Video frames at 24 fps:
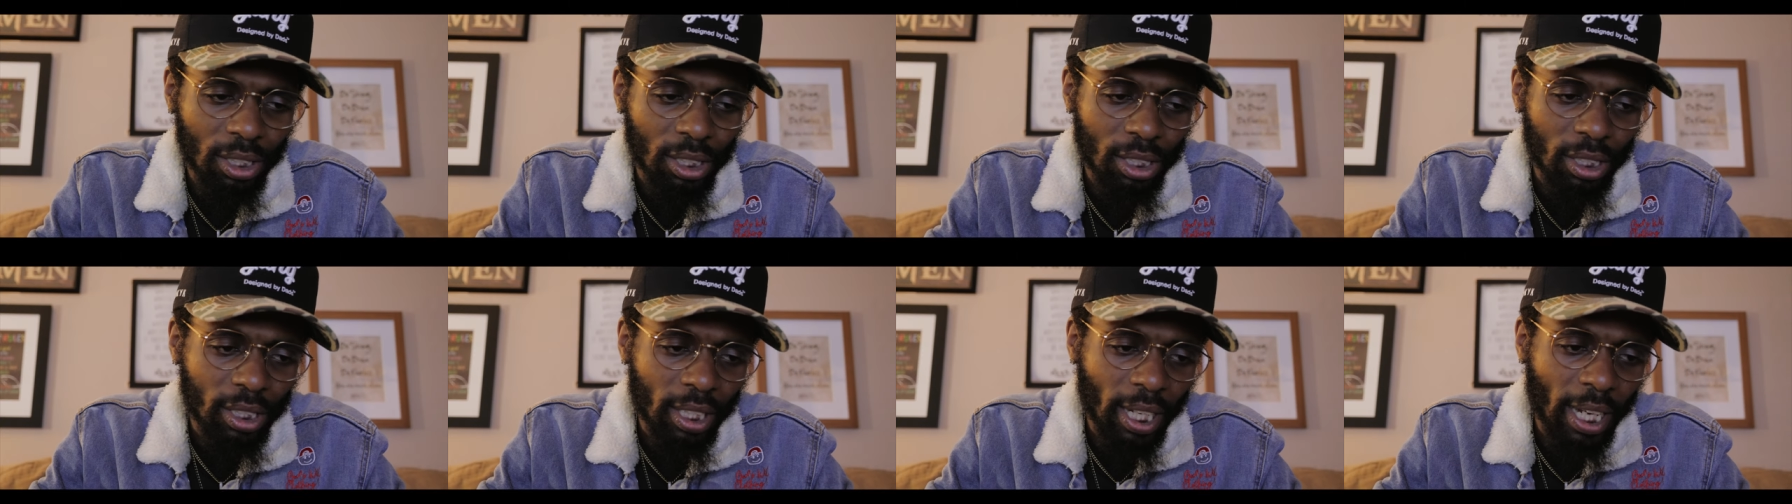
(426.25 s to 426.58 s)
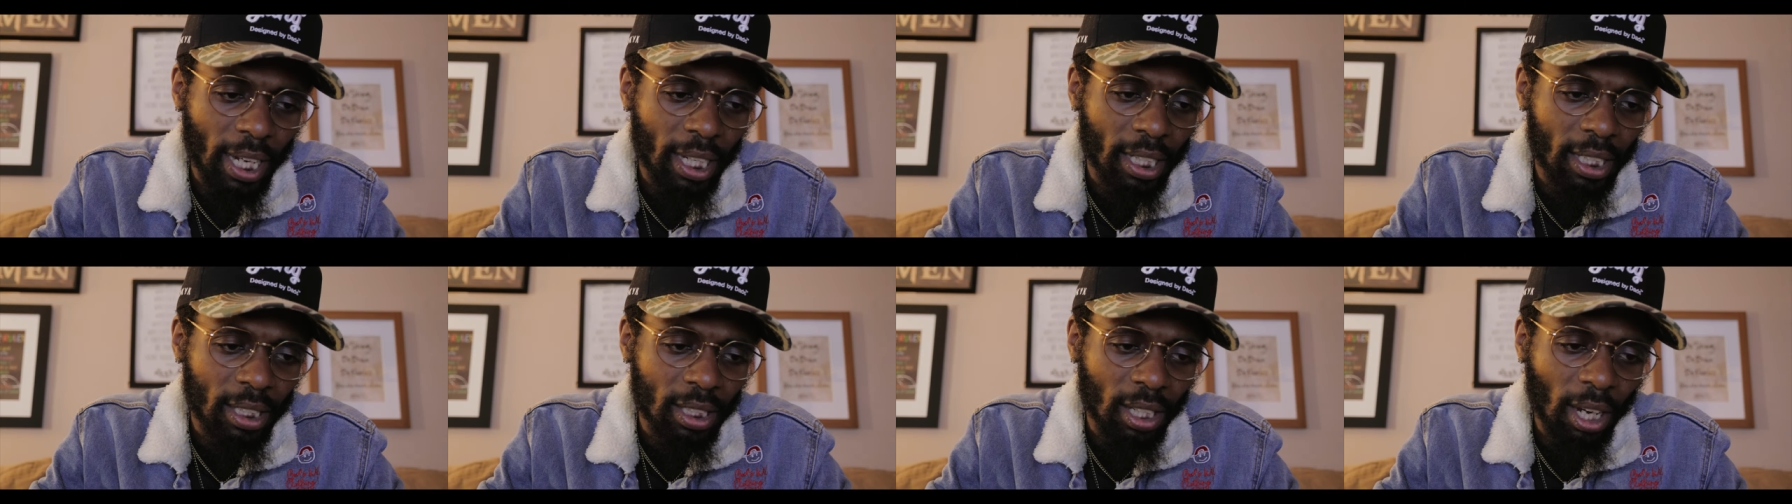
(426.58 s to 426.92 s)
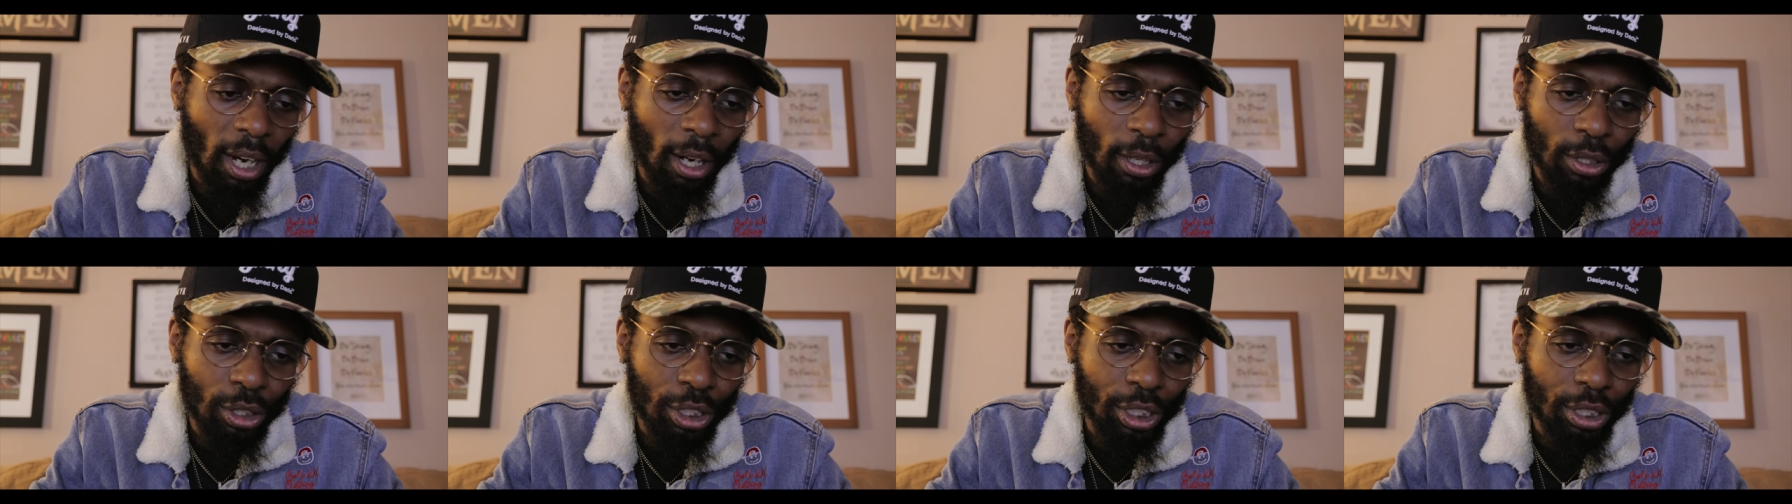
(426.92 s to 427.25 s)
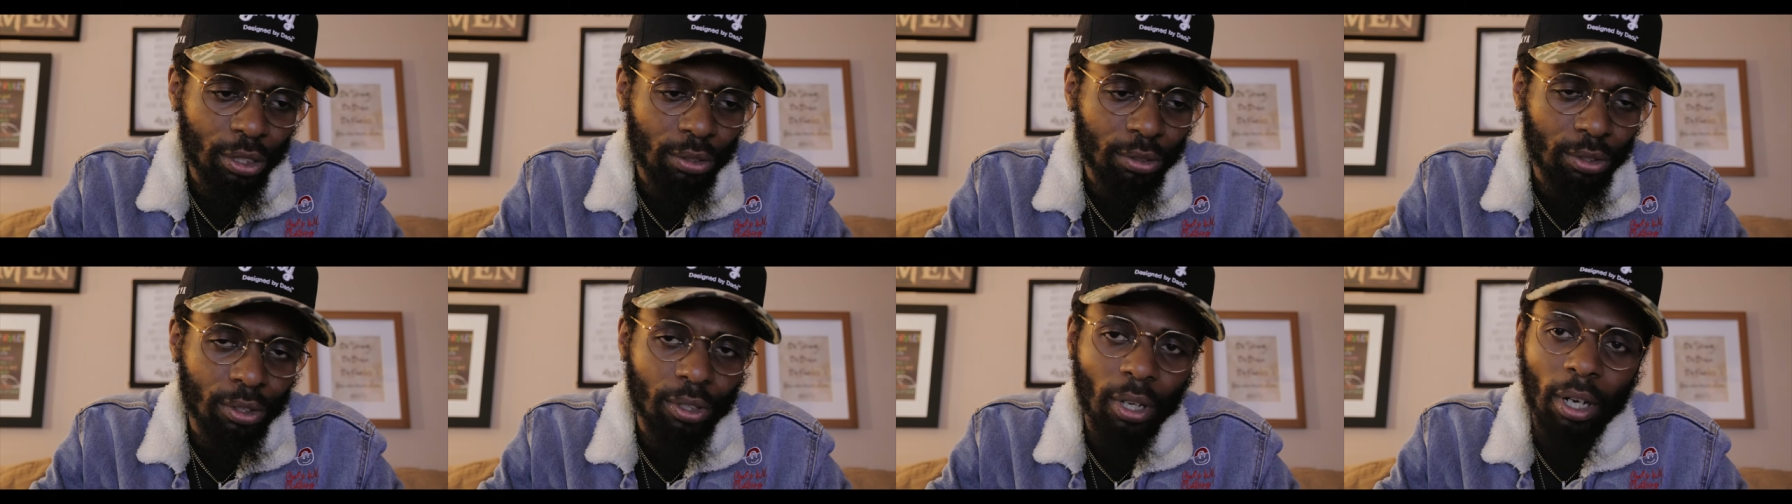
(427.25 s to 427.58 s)
just as our
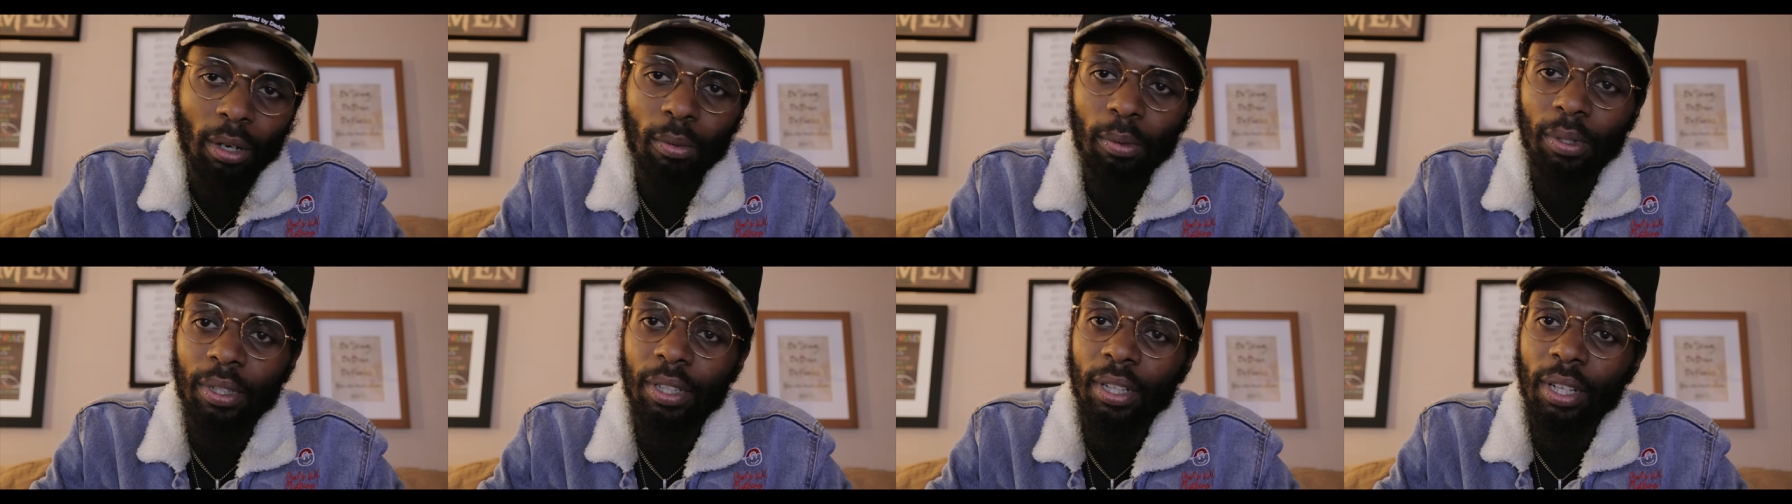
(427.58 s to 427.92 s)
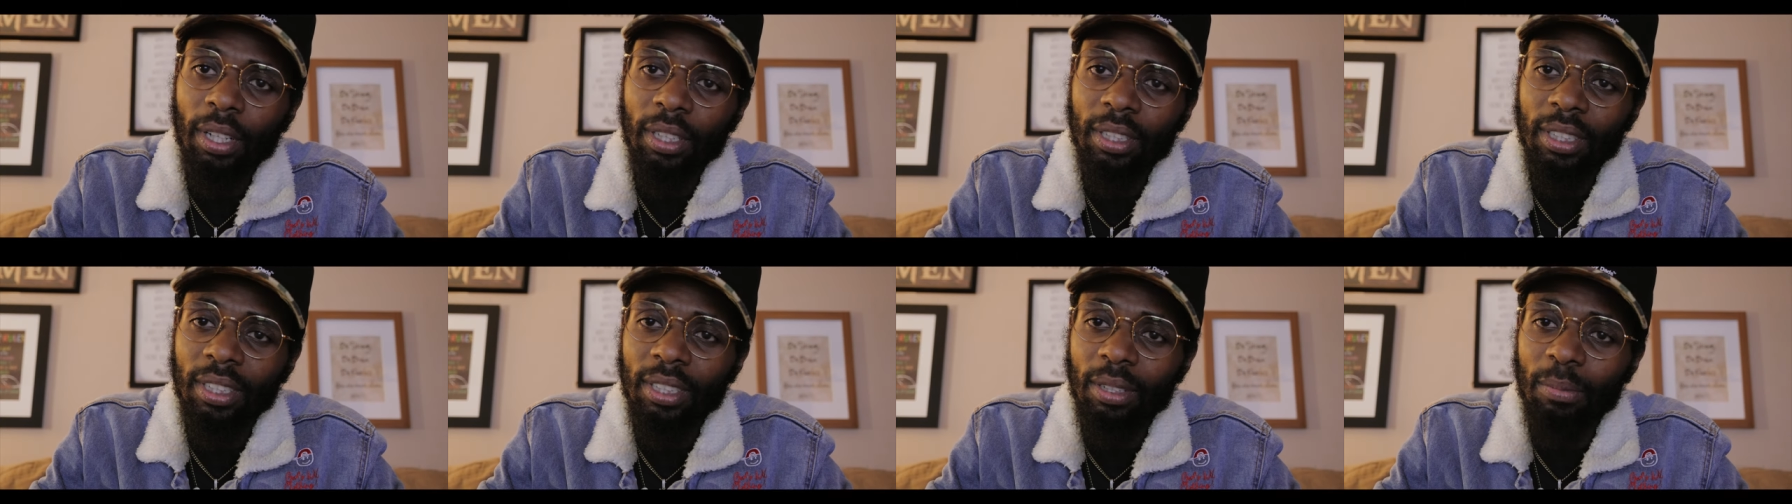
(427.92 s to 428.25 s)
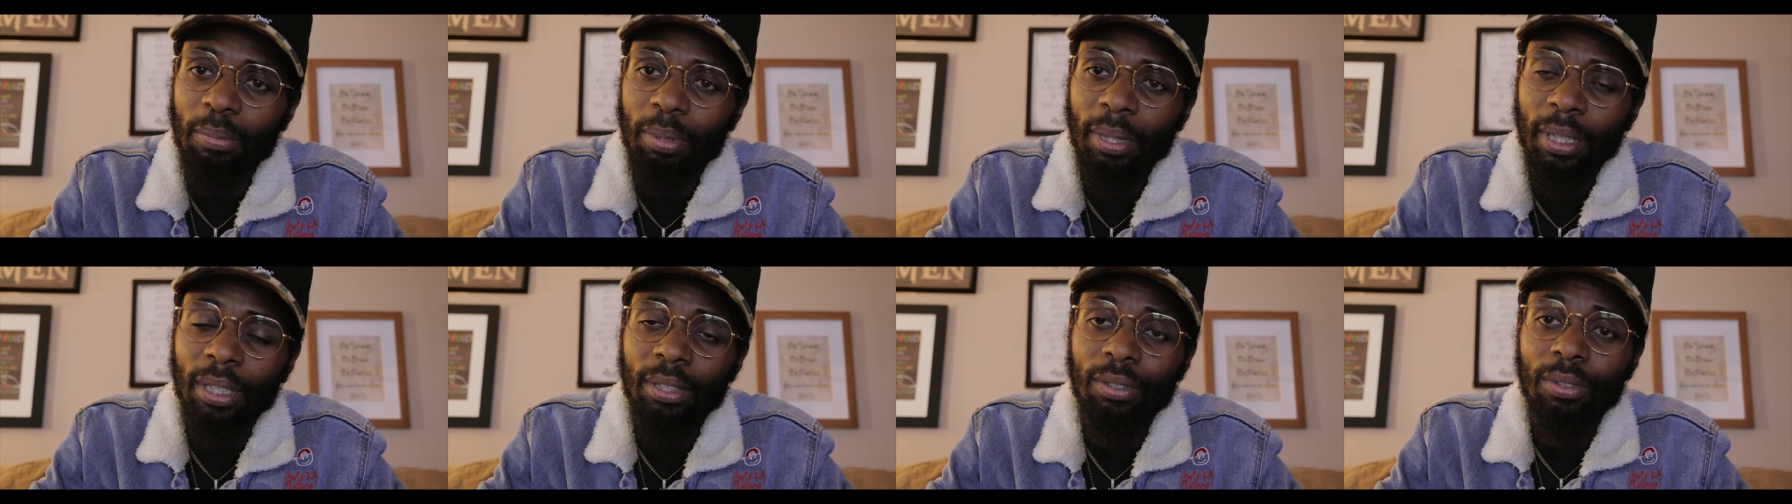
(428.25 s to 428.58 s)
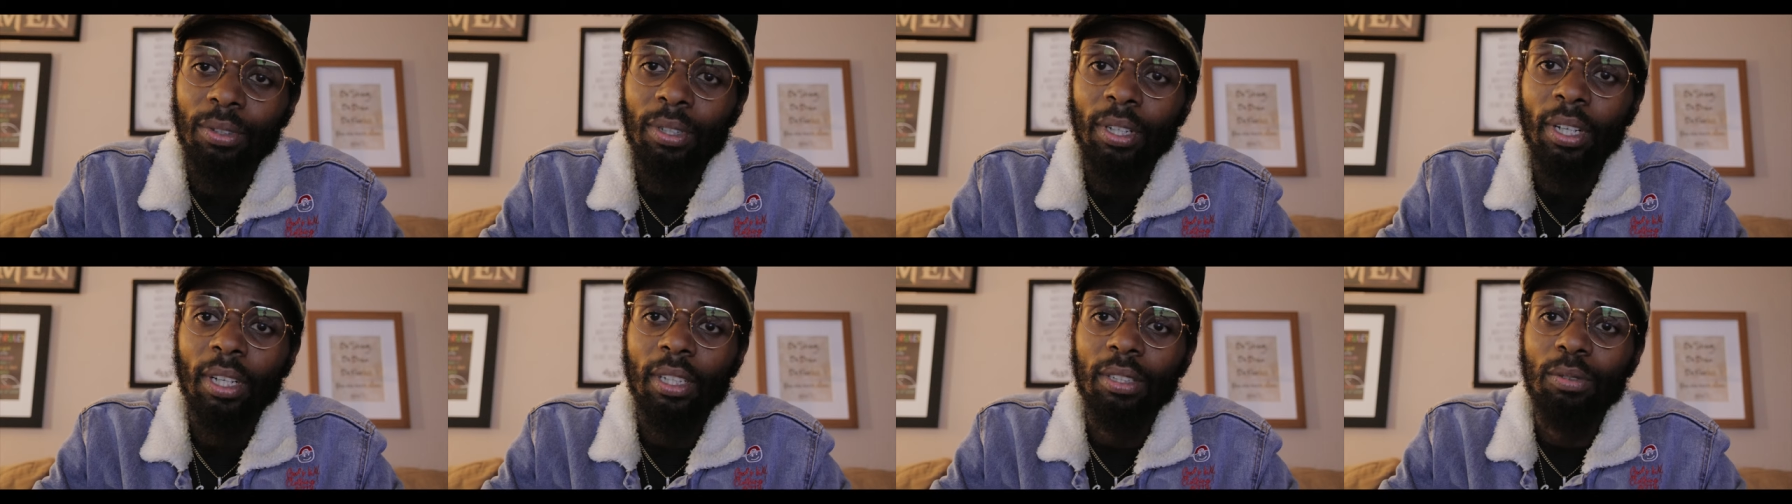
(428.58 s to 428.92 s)
children are with us and depends
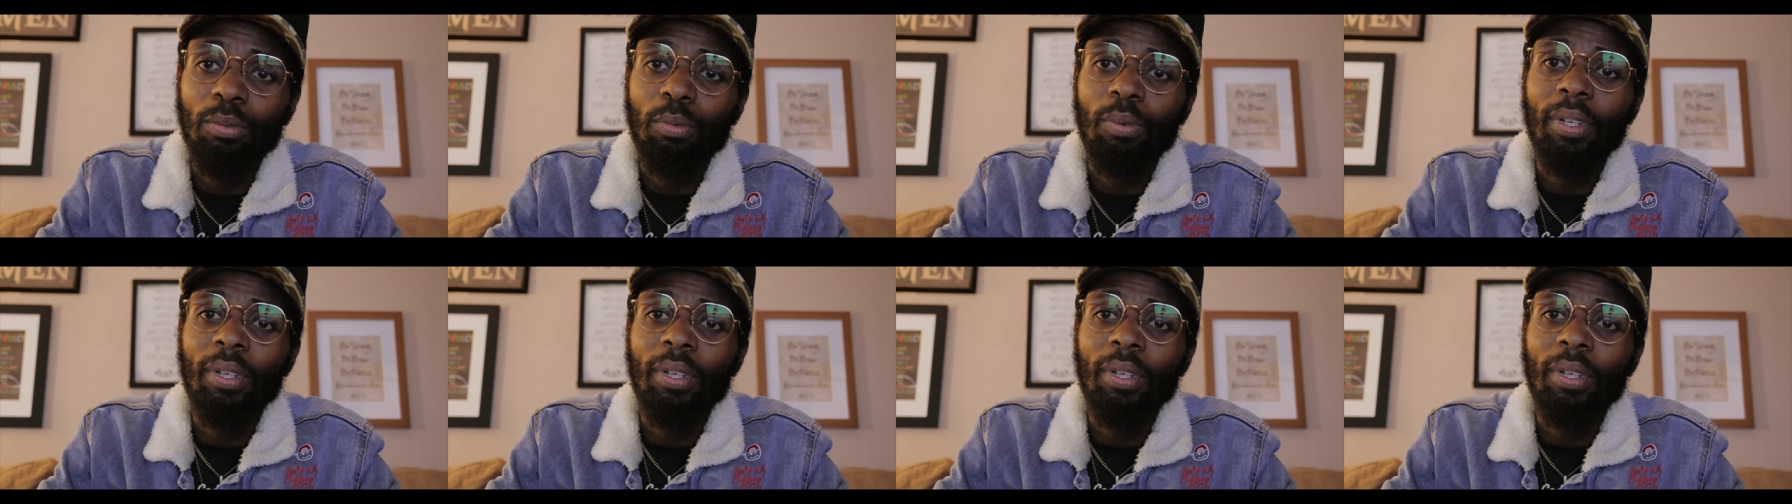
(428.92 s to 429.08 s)
on us,